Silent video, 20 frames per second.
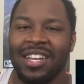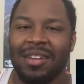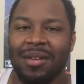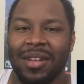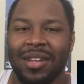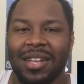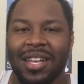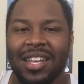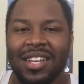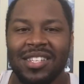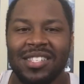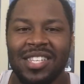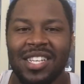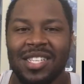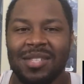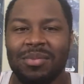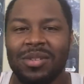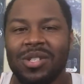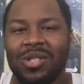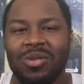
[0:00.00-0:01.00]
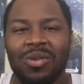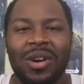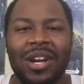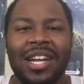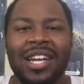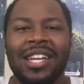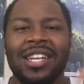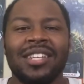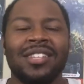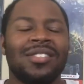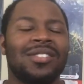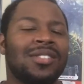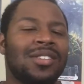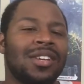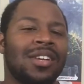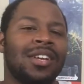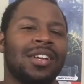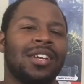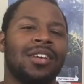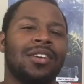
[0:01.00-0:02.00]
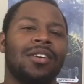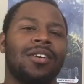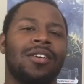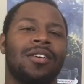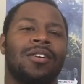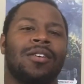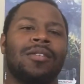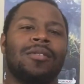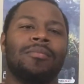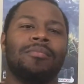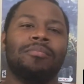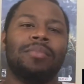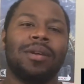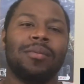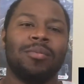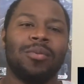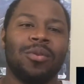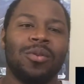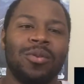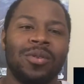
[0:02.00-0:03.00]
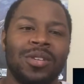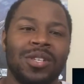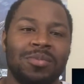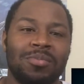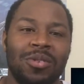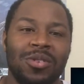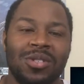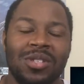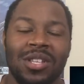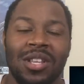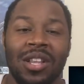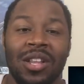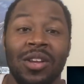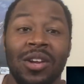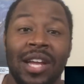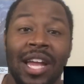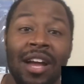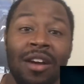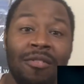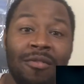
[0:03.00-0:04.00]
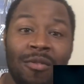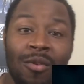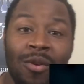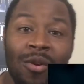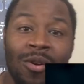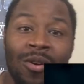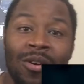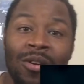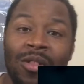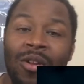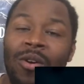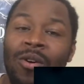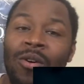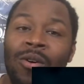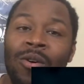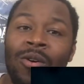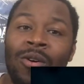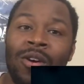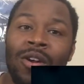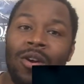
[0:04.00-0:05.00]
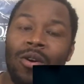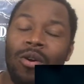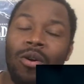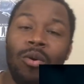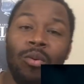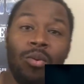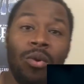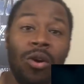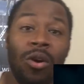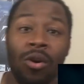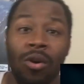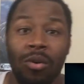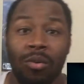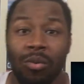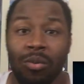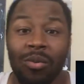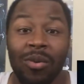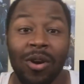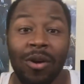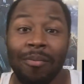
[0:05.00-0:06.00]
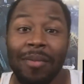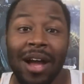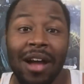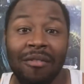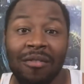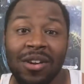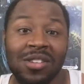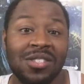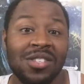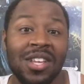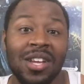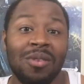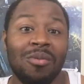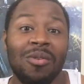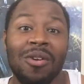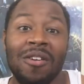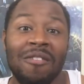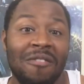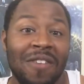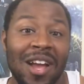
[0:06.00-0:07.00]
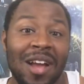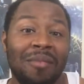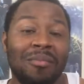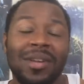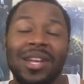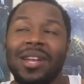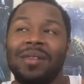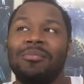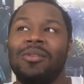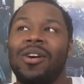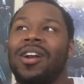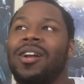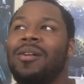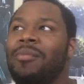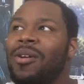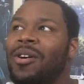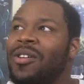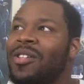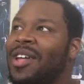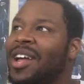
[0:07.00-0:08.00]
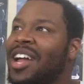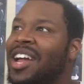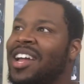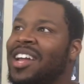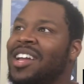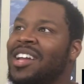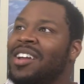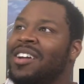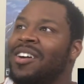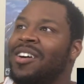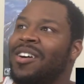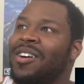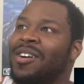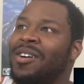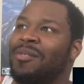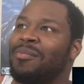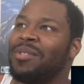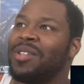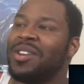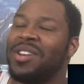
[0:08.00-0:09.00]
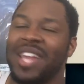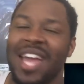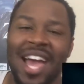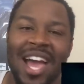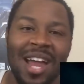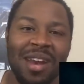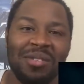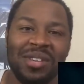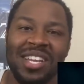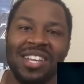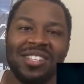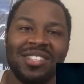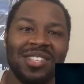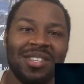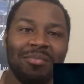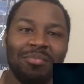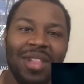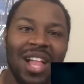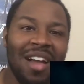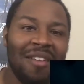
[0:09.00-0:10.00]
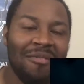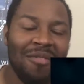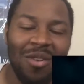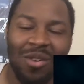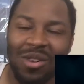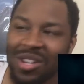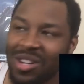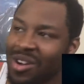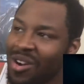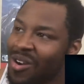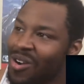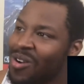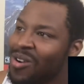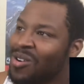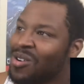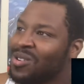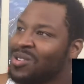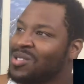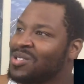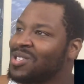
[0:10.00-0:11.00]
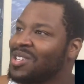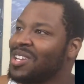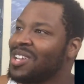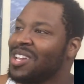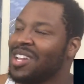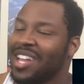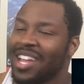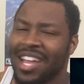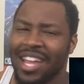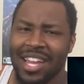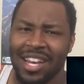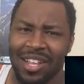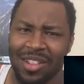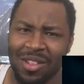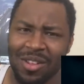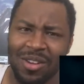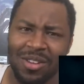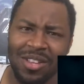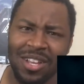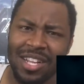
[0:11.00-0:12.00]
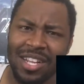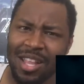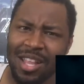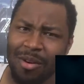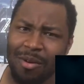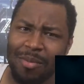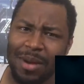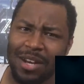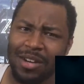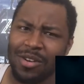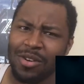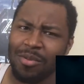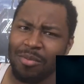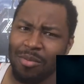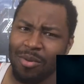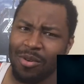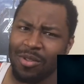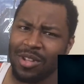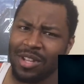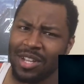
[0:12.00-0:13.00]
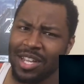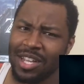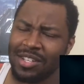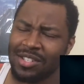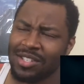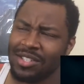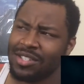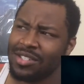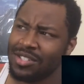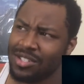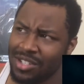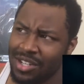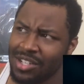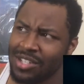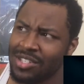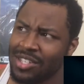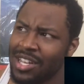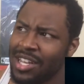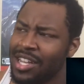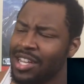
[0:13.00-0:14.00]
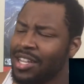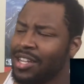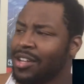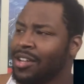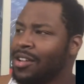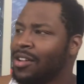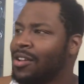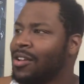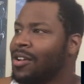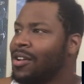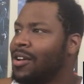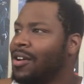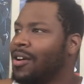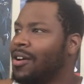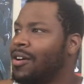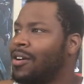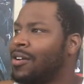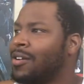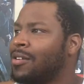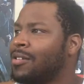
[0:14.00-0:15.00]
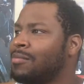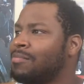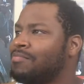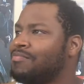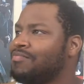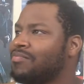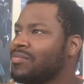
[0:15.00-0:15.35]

in a sense, betrays um, people who he's supposed to look out for. The whole, oh, well, we're Mavericks thing, we're a family. He brought up all that. Um, the dad kissing blindfolded girls, and it looked like they were about to do more than kissing, just saying. Um,